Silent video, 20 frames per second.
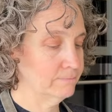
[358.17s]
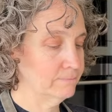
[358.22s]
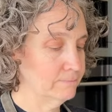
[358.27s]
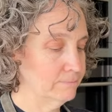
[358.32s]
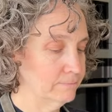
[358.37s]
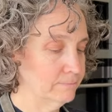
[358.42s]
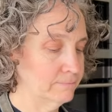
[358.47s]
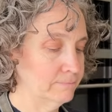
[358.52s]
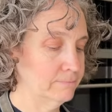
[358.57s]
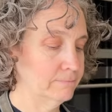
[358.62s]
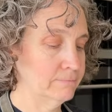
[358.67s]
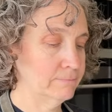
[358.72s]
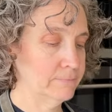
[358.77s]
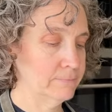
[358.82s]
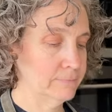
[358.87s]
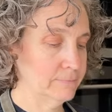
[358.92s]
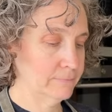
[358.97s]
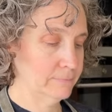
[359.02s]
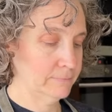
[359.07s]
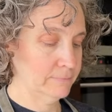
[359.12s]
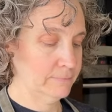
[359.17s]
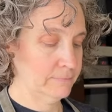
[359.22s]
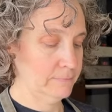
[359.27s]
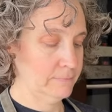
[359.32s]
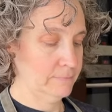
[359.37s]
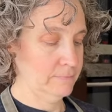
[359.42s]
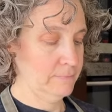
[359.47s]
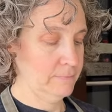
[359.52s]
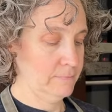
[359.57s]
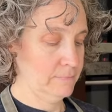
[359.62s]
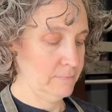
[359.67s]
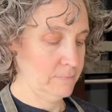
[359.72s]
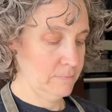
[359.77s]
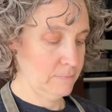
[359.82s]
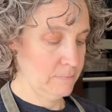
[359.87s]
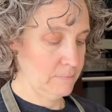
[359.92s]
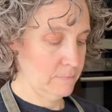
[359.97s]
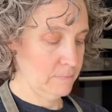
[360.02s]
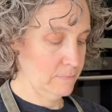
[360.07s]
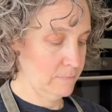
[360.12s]
Okay.
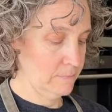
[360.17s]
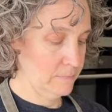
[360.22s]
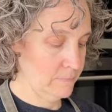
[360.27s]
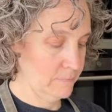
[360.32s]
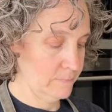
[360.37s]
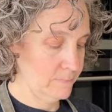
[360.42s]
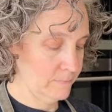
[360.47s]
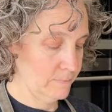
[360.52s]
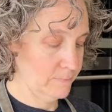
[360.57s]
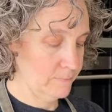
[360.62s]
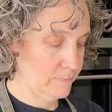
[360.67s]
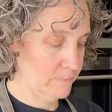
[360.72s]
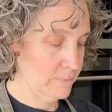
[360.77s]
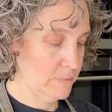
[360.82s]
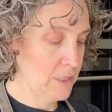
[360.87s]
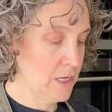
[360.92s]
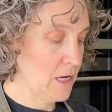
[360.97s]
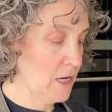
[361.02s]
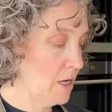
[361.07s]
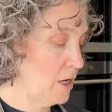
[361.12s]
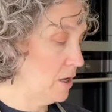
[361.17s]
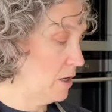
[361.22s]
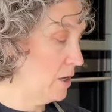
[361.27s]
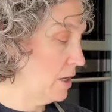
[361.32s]
So, guess what?